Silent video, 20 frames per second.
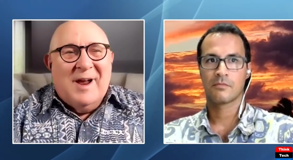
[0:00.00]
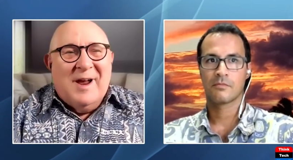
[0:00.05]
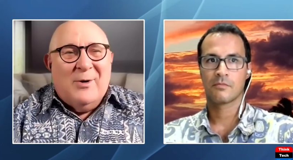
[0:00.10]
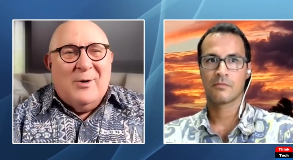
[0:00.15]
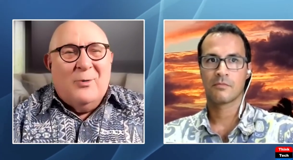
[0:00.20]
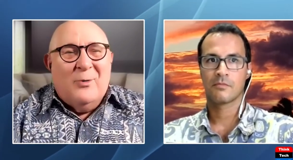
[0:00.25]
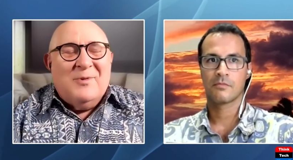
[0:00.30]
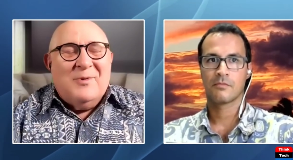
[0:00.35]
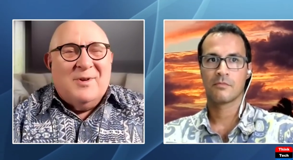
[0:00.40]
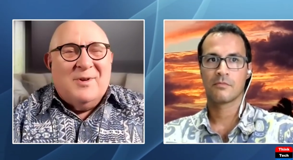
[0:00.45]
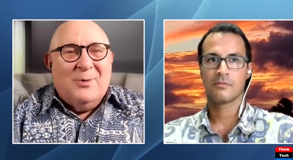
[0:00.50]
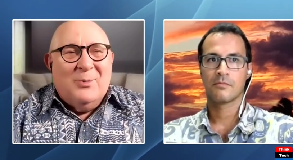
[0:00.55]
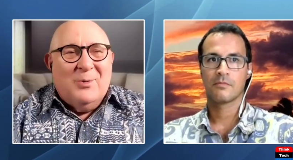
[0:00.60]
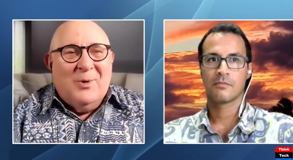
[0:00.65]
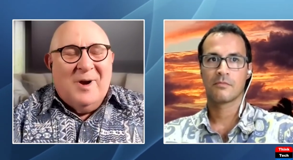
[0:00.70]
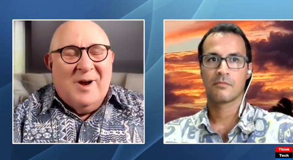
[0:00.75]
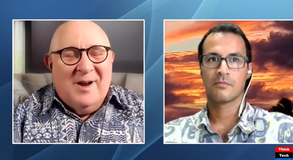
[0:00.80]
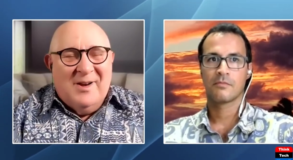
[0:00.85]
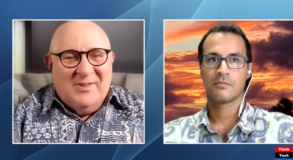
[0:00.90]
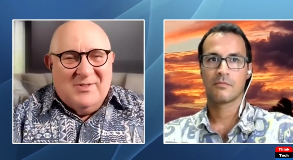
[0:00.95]
Speaker 1: at over the
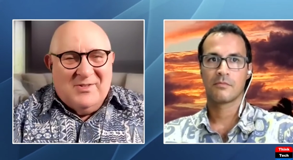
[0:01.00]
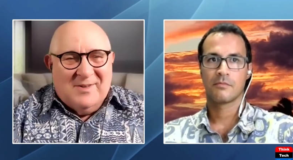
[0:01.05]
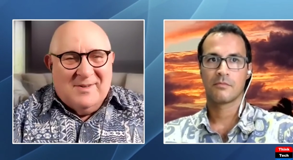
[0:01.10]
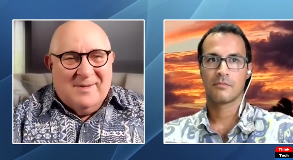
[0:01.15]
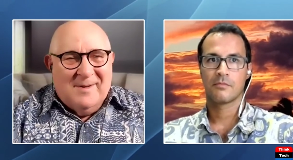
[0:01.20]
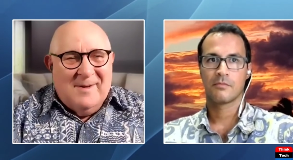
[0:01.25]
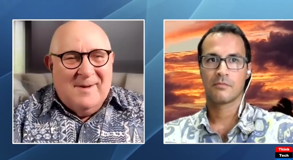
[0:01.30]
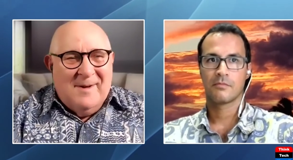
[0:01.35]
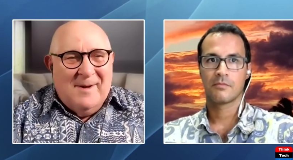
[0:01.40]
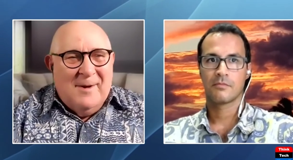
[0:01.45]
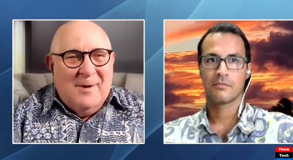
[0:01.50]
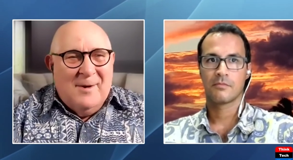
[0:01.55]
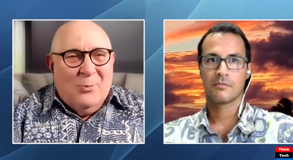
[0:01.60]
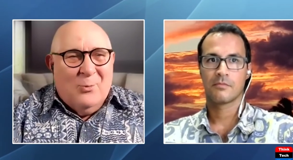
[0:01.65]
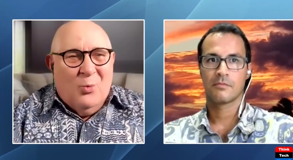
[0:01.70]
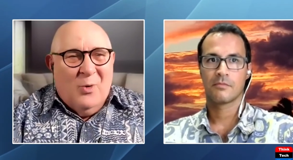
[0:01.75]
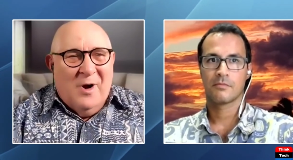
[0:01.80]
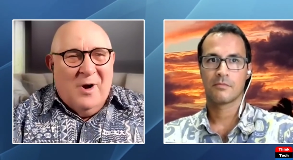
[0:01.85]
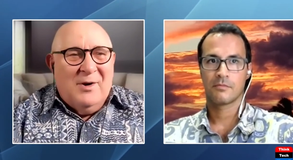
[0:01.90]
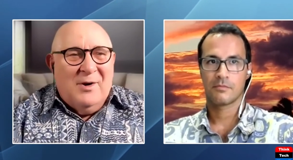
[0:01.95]
horizon,
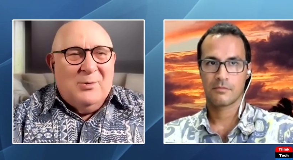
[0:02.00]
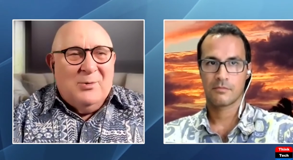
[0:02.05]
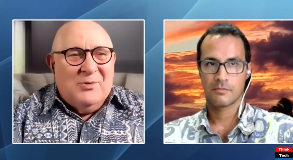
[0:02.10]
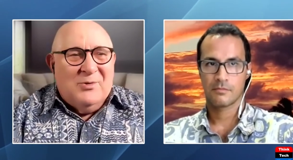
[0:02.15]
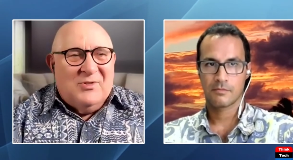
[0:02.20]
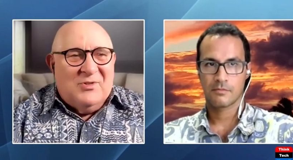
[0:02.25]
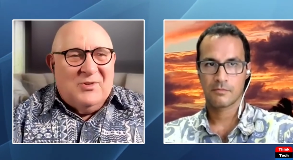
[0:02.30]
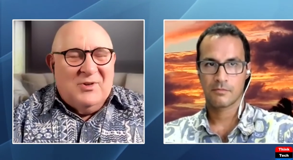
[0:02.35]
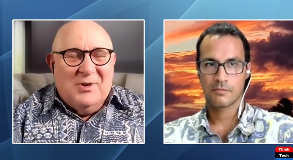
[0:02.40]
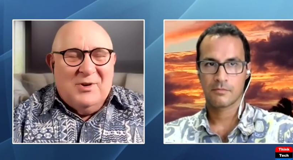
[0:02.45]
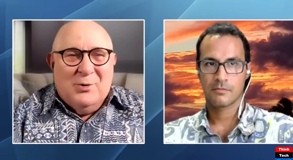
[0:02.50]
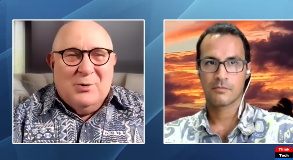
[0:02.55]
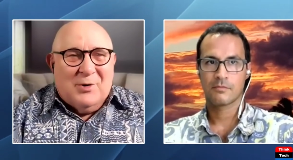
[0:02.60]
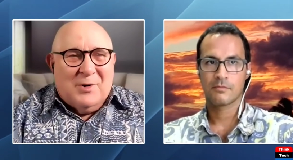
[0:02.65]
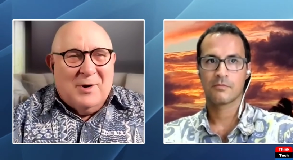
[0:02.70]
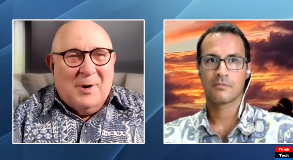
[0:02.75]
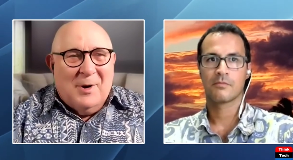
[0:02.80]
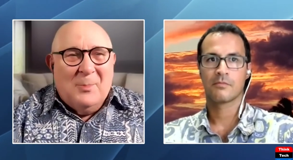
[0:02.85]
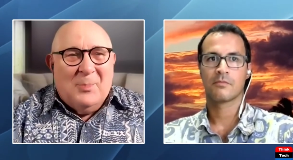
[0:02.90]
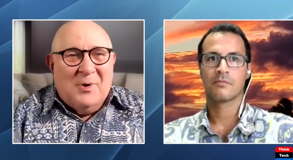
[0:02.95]
where do you see your
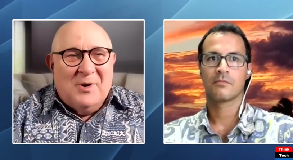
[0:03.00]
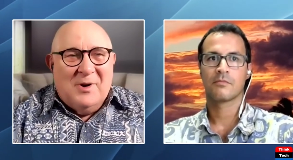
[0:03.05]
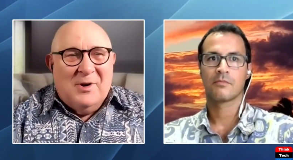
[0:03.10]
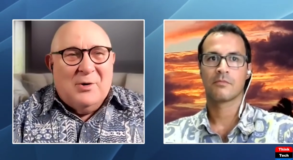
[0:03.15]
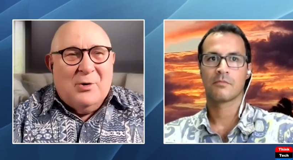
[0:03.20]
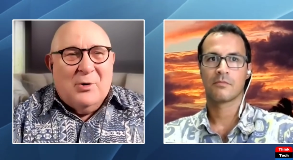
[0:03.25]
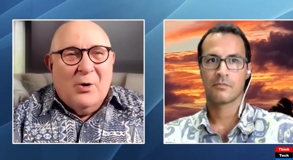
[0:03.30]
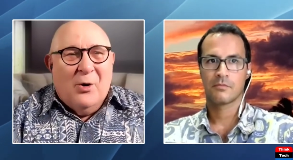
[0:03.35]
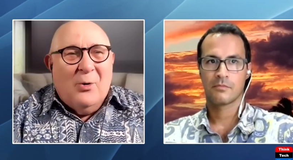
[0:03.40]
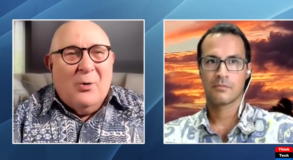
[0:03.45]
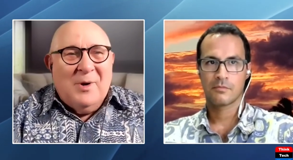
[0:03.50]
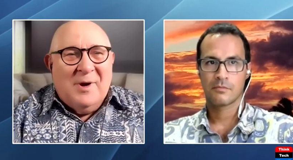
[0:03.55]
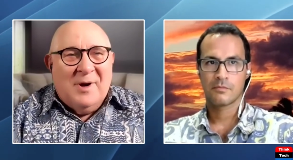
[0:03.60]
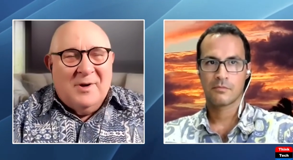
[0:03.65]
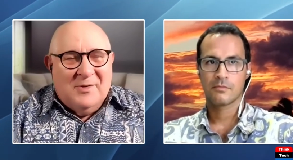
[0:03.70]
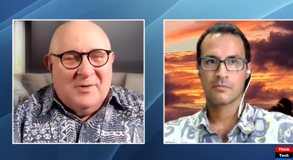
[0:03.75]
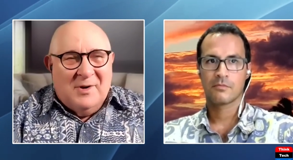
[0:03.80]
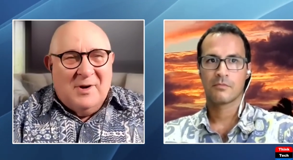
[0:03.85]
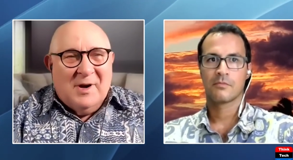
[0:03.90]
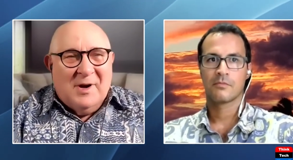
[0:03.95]
company going
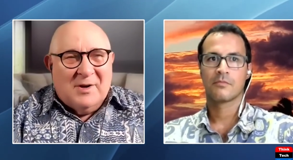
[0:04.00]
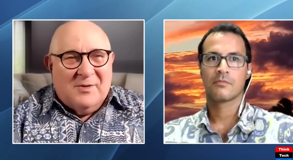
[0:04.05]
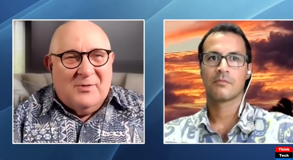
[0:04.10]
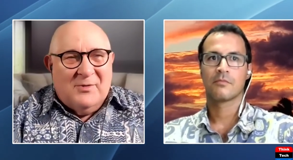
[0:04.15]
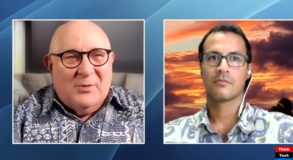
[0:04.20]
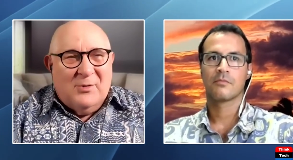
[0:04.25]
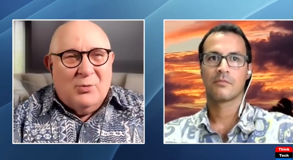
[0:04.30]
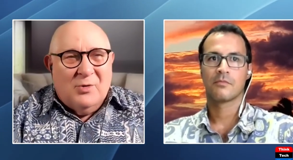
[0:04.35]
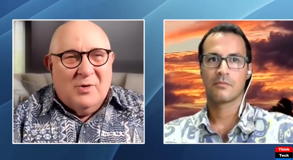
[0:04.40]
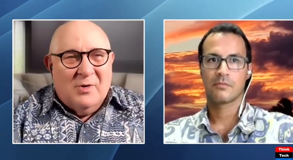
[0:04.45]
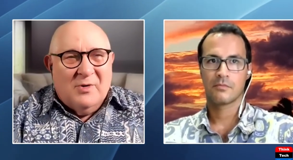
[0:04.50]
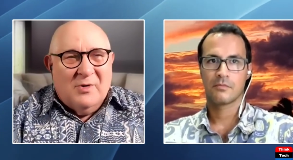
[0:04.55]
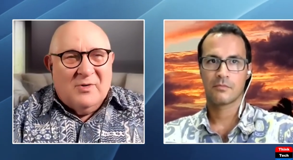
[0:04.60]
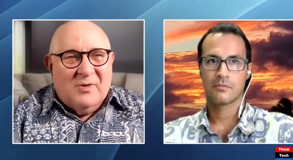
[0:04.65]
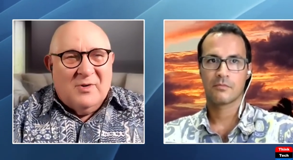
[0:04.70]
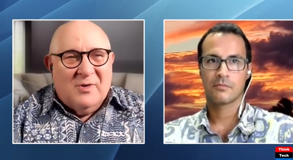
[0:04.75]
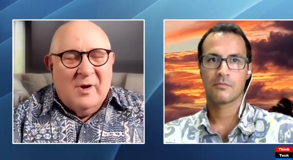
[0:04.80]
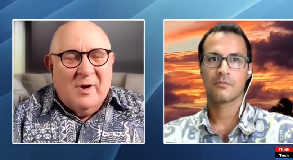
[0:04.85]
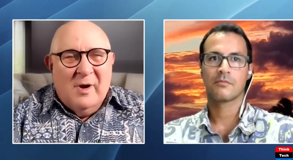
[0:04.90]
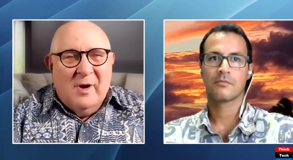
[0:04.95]
in the next few
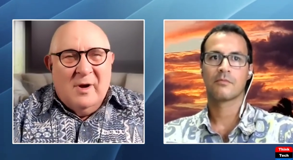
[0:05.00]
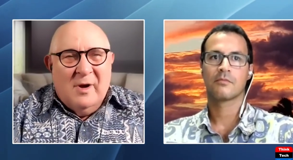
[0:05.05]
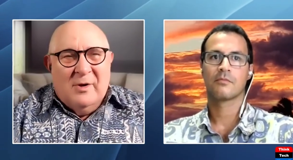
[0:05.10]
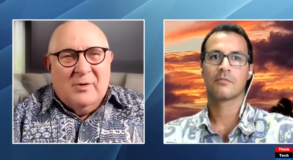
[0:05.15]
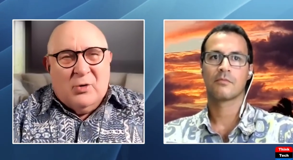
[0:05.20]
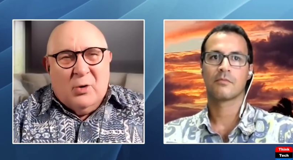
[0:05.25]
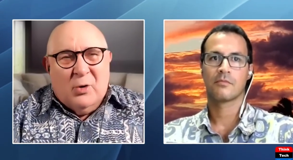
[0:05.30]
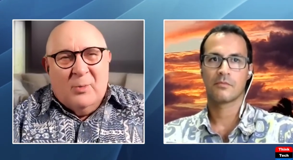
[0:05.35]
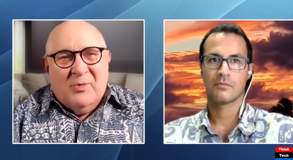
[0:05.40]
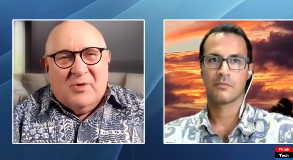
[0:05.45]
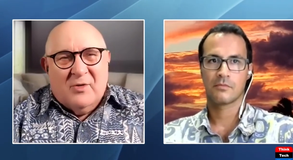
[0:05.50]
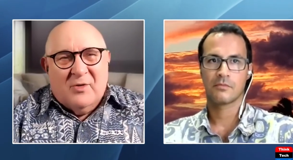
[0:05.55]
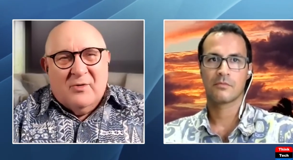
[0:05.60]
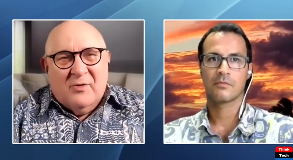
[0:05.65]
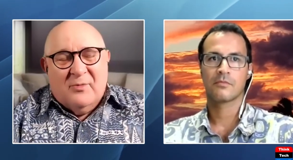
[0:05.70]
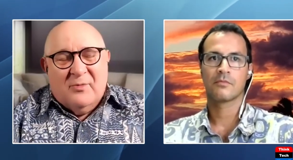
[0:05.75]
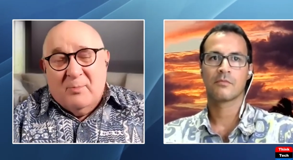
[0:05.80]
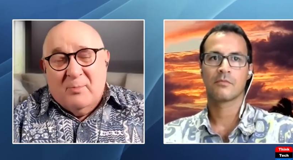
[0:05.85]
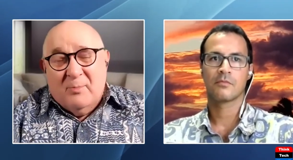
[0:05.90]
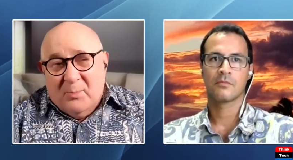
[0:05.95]
years in terms
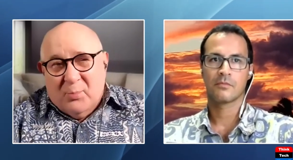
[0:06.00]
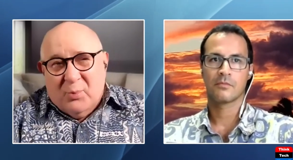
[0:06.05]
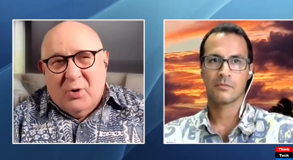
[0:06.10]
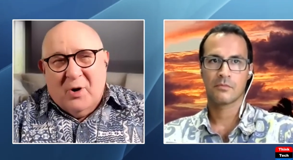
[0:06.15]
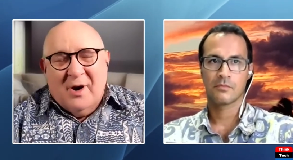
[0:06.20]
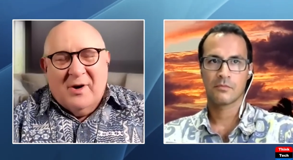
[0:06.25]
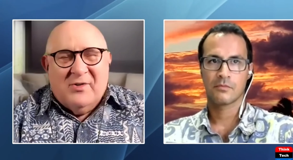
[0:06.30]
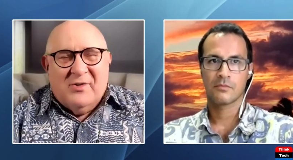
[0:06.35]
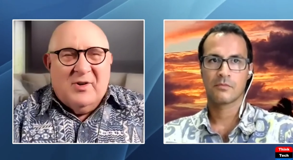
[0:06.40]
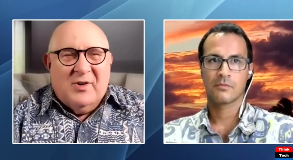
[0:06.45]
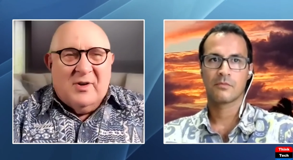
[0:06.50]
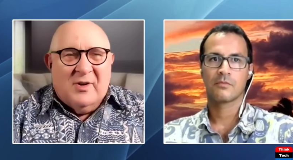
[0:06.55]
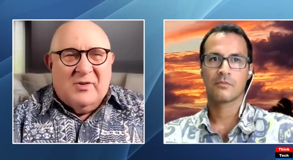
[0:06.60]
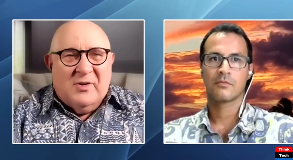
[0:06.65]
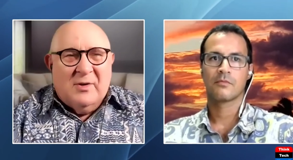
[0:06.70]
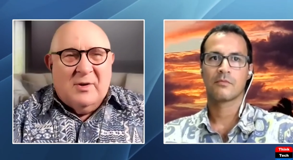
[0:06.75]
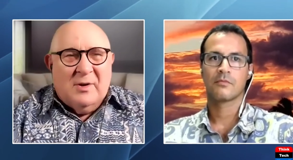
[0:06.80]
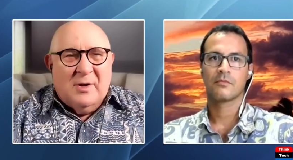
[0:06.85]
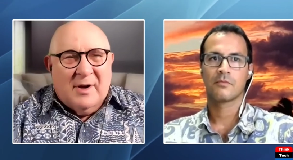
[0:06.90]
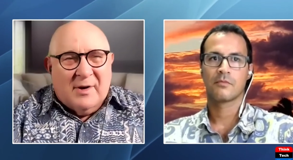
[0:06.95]
of
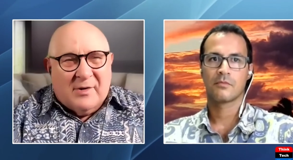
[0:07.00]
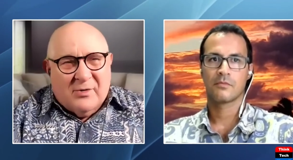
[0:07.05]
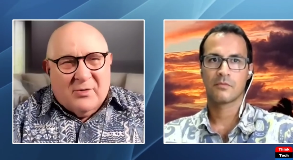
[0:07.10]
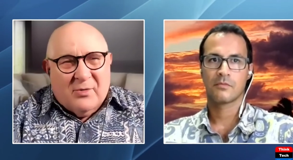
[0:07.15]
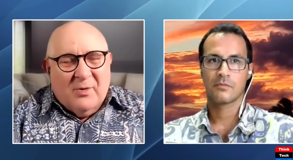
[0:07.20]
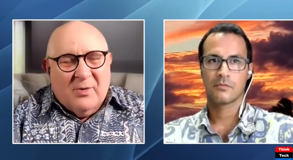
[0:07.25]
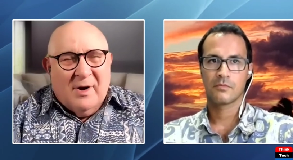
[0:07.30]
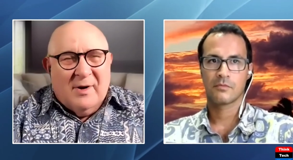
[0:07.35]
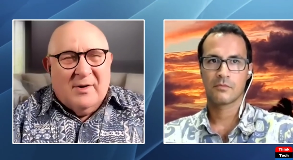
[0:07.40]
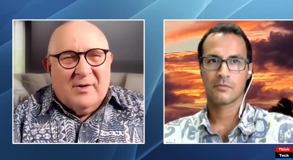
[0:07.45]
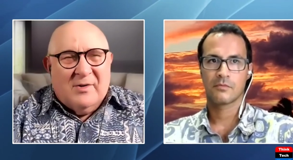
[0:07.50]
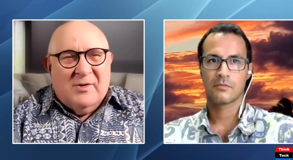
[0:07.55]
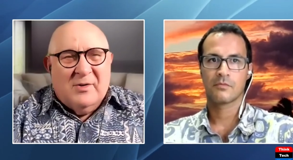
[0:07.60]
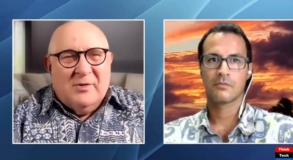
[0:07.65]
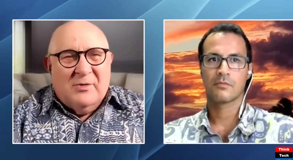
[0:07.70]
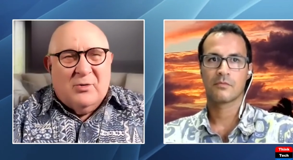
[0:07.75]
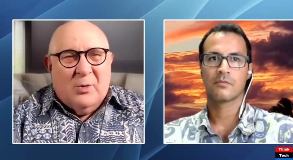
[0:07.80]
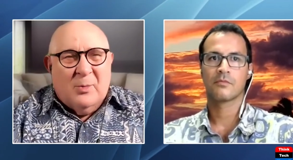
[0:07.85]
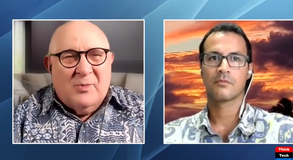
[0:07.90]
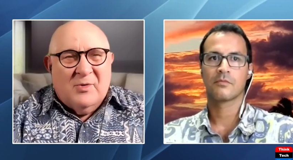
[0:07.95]
projects and electronics,
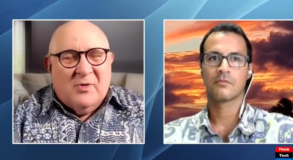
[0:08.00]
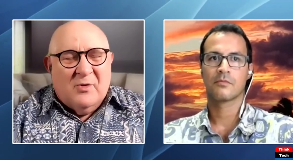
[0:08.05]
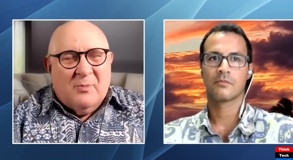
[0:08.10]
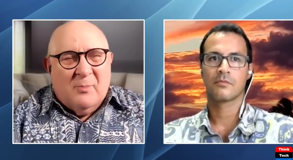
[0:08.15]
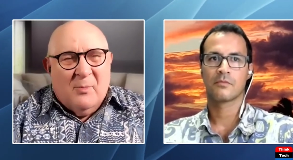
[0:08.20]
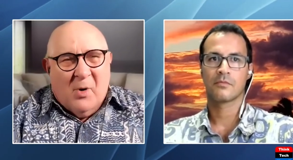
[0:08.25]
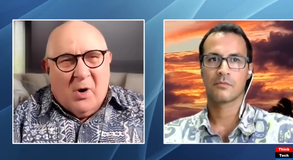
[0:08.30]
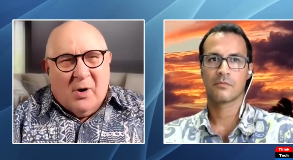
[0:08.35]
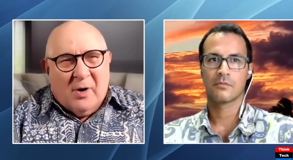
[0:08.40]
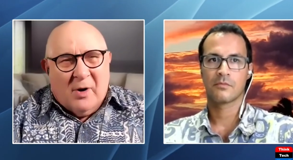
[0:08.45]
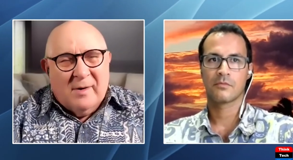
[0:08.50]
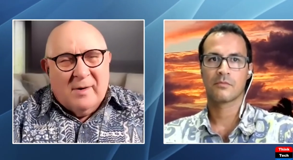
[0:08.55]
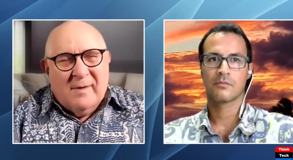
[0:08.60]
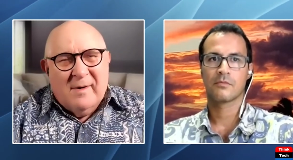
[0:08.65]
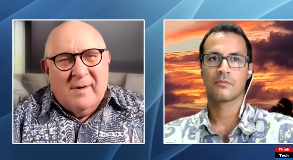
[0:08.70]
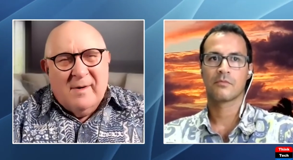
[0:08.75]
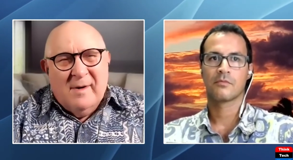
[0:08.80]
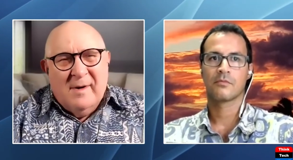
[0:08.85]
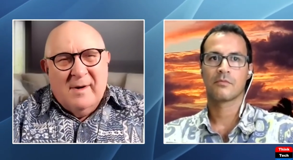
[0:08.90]
in terms of market,